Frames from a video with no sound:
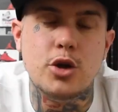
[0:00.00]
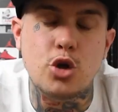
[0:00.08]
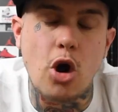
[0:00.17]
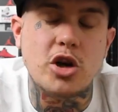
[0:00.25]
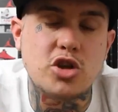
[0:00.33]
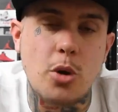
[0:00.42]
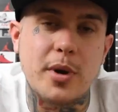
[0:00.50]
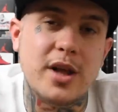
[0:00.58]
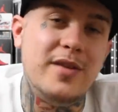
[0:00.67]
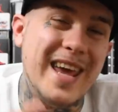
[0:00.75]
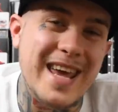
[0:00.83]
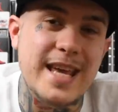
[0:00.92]
You guys
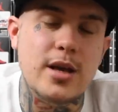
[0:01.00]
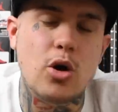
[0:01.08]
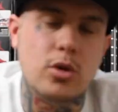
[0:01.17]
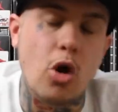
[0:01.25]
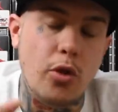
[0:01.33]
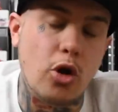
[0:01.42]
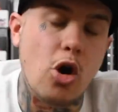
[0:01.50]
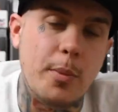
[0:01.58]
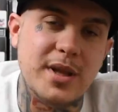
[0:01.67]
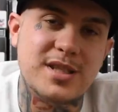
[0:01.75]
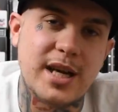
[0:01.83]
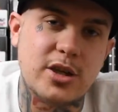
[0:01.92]
commented heat on the
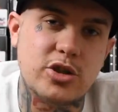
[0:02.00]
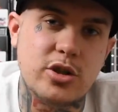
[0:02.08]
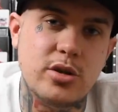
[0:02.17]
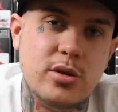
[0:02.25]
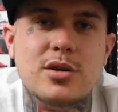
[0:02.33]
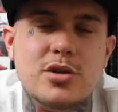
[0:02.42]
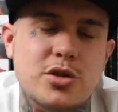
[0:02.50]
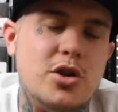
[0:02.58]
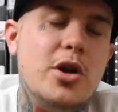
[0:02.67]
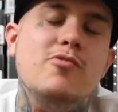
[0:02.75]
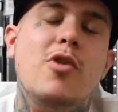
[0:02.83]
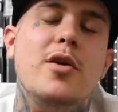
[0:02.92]
comment section, so it's
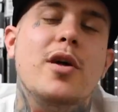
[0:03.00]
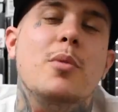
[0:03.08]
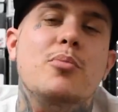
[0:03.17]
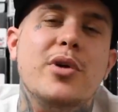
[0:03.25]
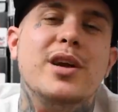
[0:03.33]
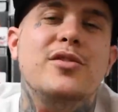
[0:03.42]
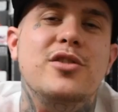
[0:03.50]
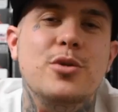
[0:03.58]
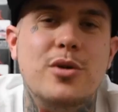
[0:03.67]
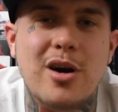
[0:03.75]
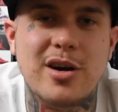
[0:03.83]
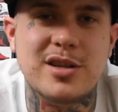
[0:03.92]
only right that I'll bring it to you
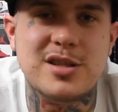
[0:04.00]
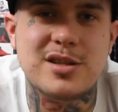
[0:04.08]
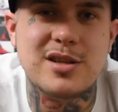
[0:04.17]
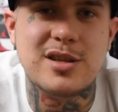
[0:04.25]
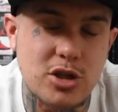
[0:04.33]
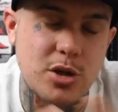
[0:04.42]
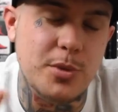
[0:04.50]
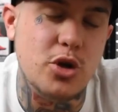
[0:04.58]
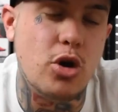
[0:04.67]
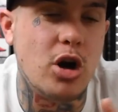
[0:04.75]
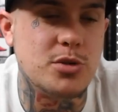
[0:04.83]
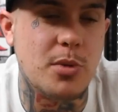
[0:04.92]
guys. Some of you
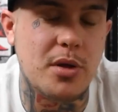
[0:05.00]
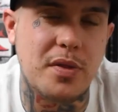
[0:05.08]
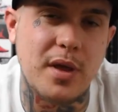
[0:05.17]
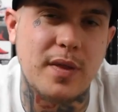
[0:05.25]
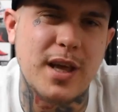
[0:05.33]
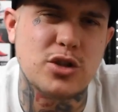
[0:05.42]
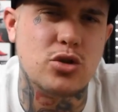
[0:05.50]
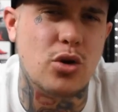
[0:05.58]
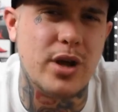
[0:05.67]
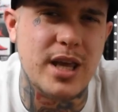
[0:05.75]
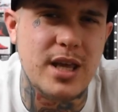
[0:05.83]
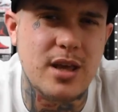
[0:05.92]
guys might think that's
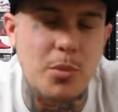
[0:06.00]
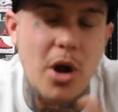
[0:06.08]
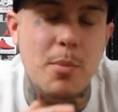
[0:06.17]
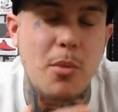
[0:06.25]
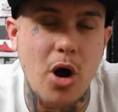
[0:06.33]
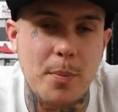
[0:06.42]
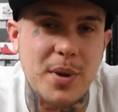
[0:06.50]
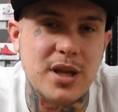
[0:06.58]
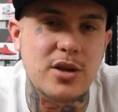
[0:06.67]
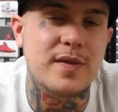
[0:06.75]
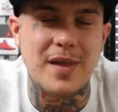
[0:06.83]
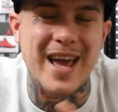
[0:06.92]
not heat, but in my
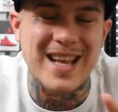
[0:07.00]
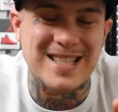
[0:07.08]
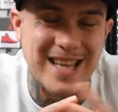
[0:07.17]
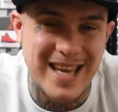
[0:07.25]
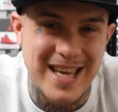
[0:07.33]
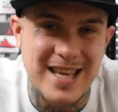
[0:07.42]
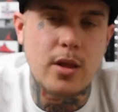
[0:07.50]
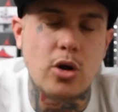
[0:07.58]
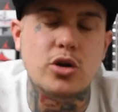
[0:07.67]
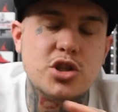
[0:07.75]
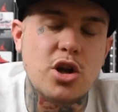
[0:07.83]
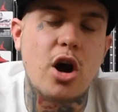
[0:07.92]
opinion, that is heat. I'm
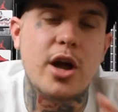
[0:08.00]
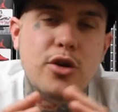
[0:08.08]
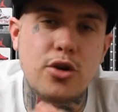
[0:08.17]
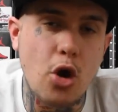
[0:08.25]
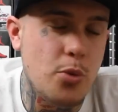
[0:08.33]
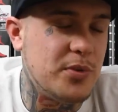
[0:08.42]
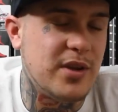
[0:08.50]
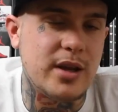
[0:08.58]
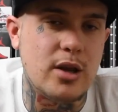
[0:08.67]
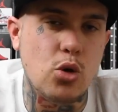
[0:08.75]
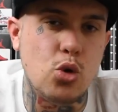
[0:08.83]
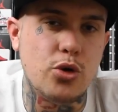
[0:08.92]
going to start in no
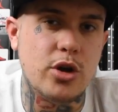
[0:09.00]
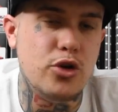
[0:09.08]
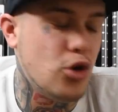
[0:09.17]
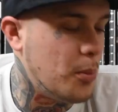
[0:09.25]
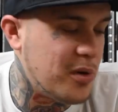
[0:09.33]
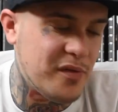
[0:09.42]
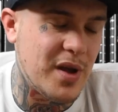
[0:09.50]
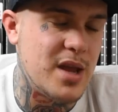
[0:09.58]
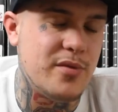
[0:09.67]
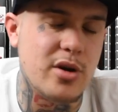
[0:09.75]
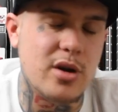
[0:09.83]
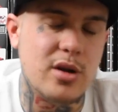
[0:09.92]
particular order, not my
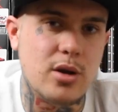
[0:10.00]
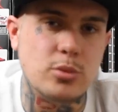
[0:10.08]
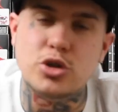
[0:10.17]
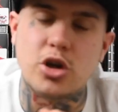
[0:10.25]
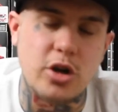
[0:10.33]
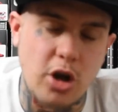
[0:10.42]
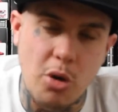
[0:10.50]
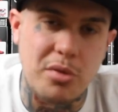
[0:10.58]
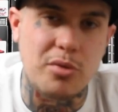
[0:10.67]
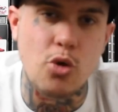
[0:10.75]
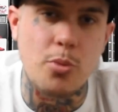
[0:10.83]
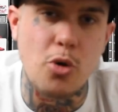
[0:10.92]
favourite. I'm just going to go
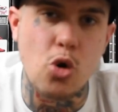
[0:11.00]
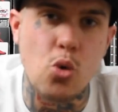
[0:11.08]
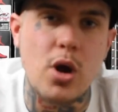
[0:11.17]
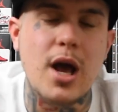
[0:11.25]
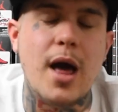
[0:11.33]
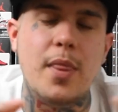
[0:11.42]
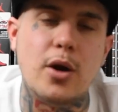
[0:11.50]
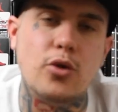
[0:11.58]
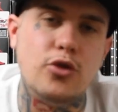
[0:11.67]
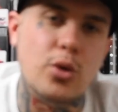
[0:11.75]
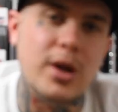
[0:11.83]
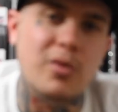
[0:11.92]
through them all, and then I'm going
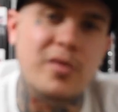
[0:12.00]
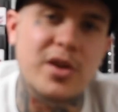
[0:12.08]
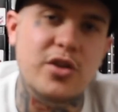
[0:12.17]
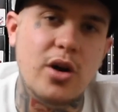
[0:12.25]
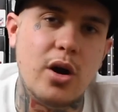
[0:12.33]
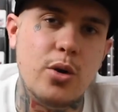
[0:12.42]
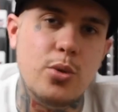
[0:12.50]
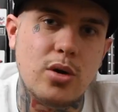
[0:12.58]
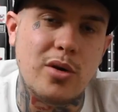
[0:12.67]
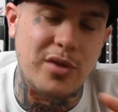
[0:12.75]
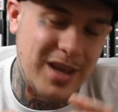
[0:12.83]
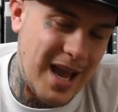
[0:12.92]
to do a little video
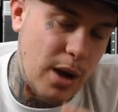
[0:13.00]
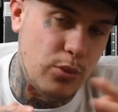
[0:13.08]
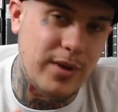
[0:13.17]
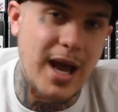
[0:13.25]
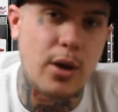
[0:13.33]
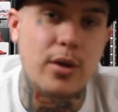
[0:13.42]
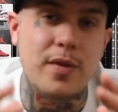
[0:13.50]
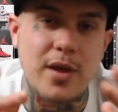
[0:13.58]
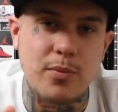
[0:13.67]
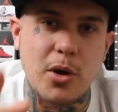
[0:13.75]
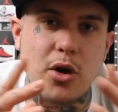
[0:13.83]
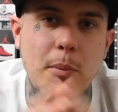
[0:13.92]
of the countdown and
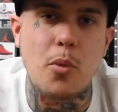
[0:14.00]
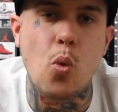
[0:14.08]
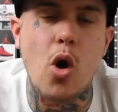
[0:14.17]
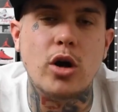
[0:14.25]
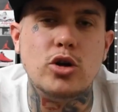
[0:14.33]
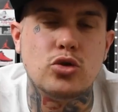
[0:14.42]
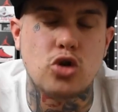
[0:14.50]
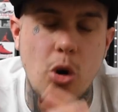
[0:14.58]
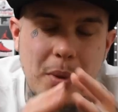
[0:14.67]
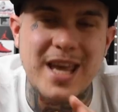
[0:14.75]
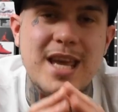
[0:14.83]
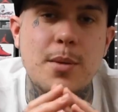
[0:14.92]
then my number one top
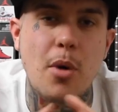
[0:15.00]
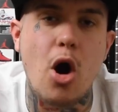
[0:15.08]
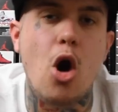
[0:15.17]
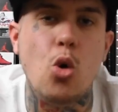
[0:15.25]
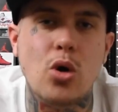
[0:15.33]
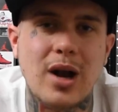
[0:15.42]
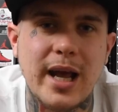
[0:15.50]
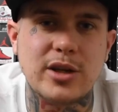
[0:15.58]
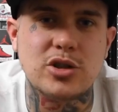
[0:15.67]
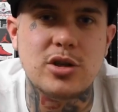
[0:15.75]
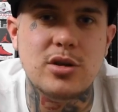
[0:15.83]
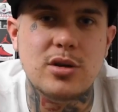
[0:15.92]
heat in my whole
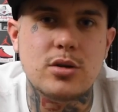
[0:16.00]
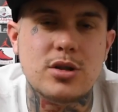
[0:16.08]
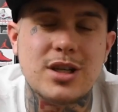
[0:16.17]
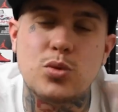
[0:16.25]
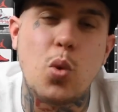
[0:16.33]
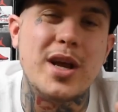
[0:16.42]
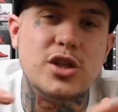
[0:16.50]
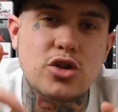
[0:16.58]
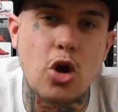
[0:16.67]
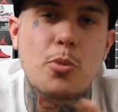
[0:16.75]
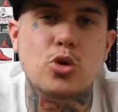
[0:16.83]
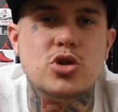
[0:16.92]
collection. So let's waste
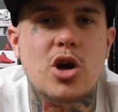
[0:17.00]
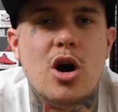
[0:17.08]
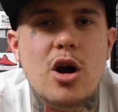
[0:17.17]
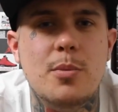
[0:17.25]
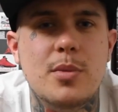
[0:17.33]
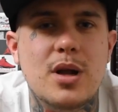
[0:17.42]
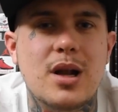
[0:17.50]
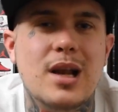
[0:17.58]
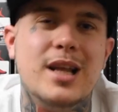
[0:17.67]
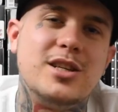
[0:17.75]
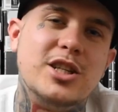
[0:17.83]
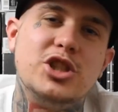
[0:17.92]
no more time.
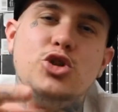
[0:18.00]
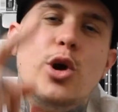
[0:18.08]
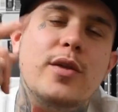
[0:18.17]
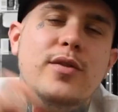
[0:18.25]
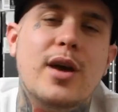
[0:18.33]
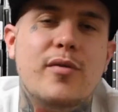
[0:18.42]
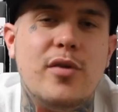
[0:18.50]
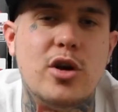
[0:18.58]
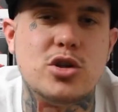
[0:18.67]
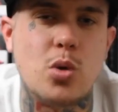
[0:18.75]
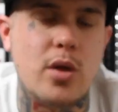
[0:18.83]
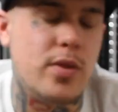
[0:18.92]
Let's get straight into that
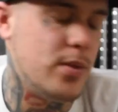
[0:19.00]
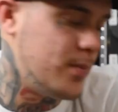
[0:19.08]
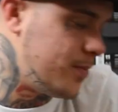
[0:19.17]
first one.